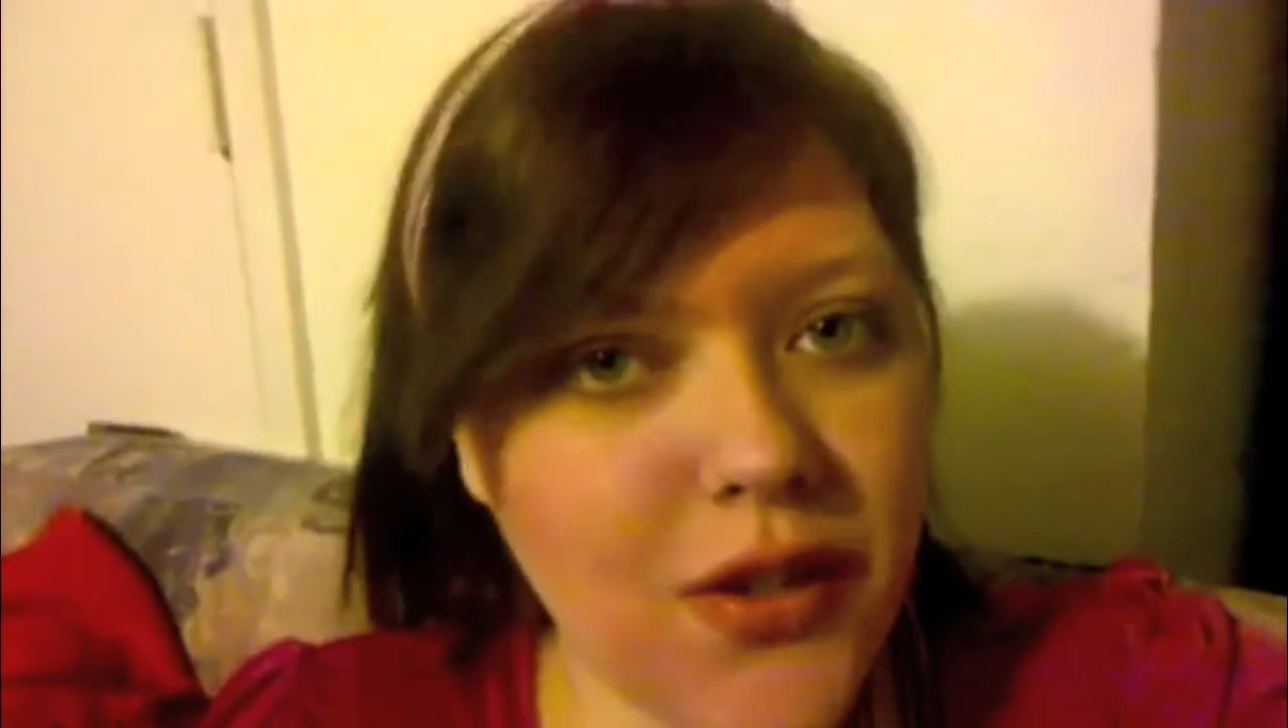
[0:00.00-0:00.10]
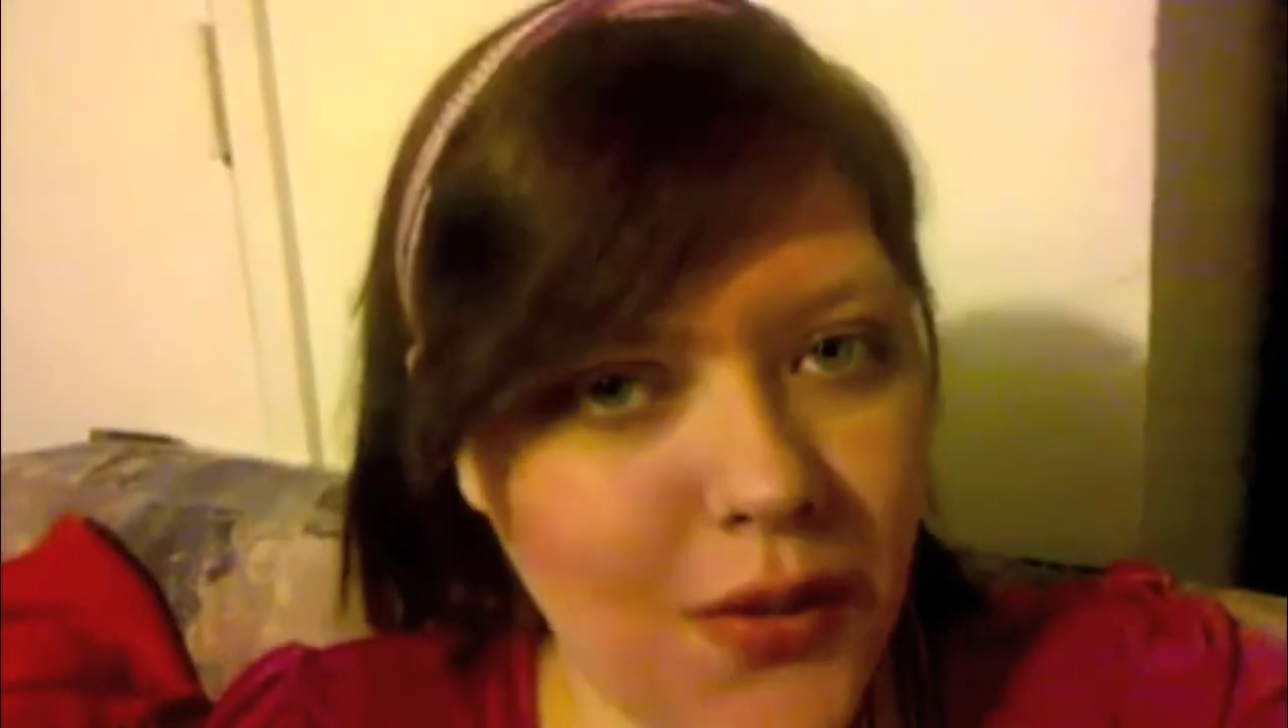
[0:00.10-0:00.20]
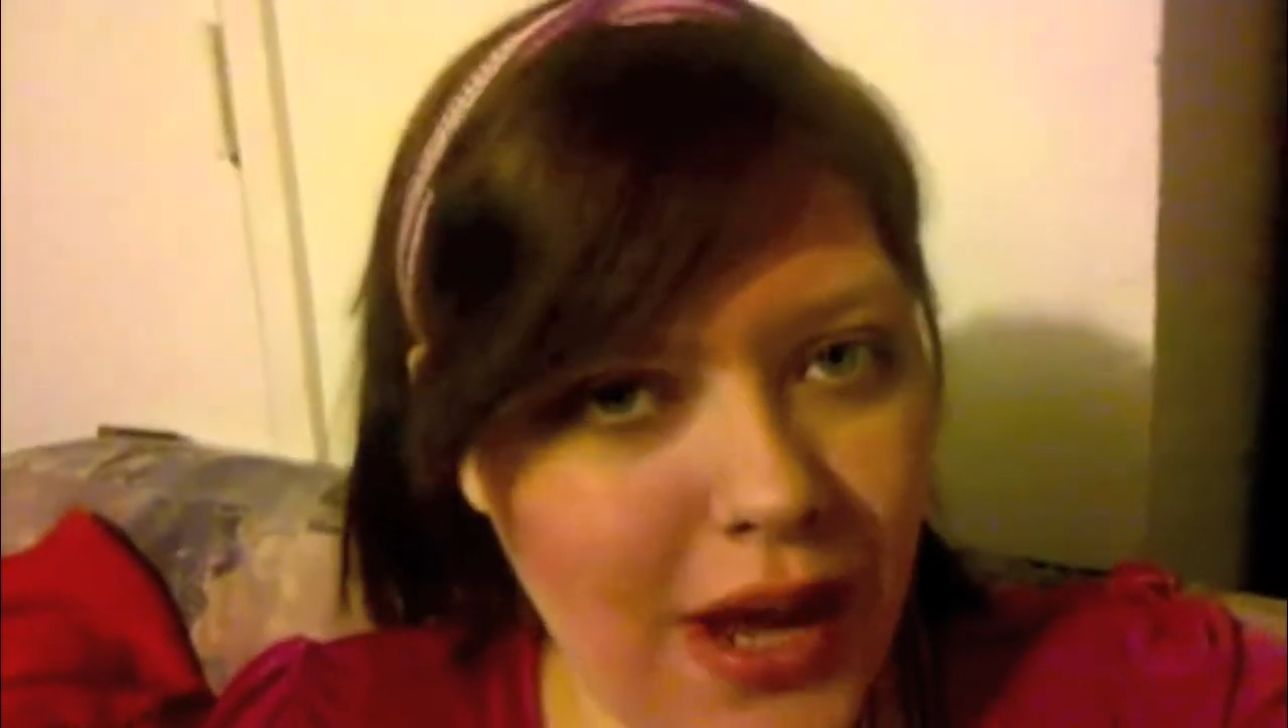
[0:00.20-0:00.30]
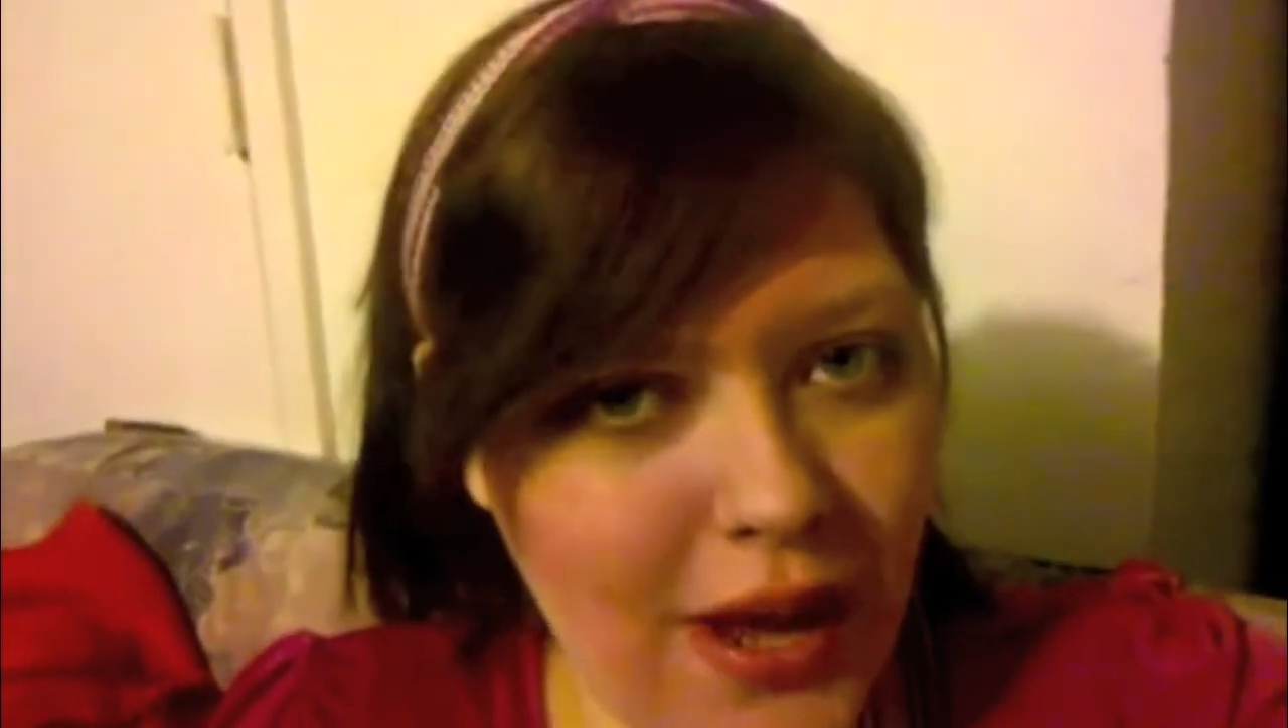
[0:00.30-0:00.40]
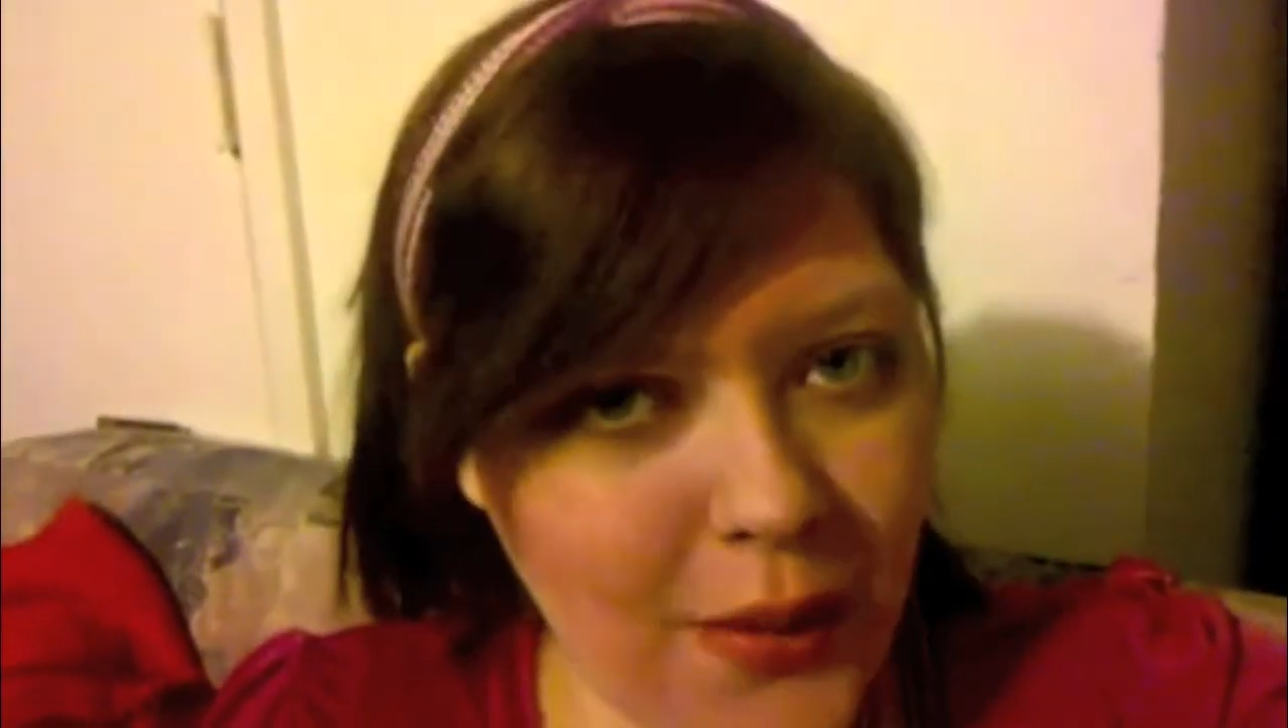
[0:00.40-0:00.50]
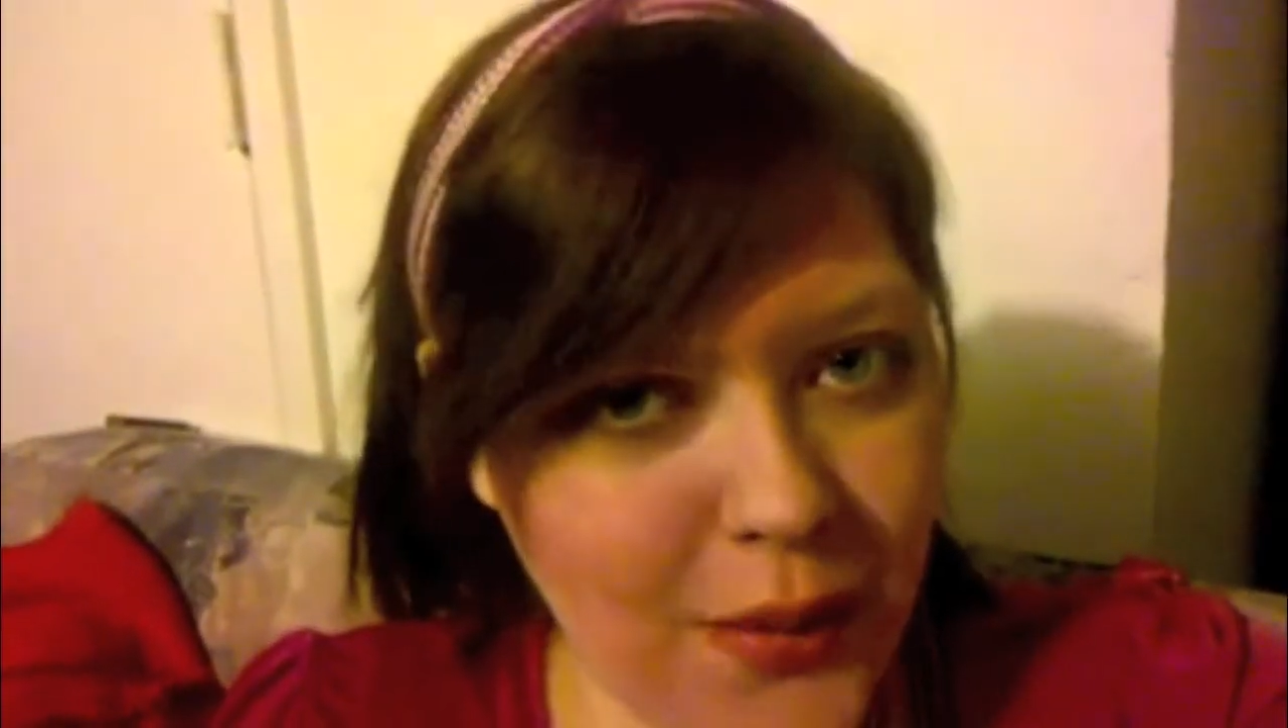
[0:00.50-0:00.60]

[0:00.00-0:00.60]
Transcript: So now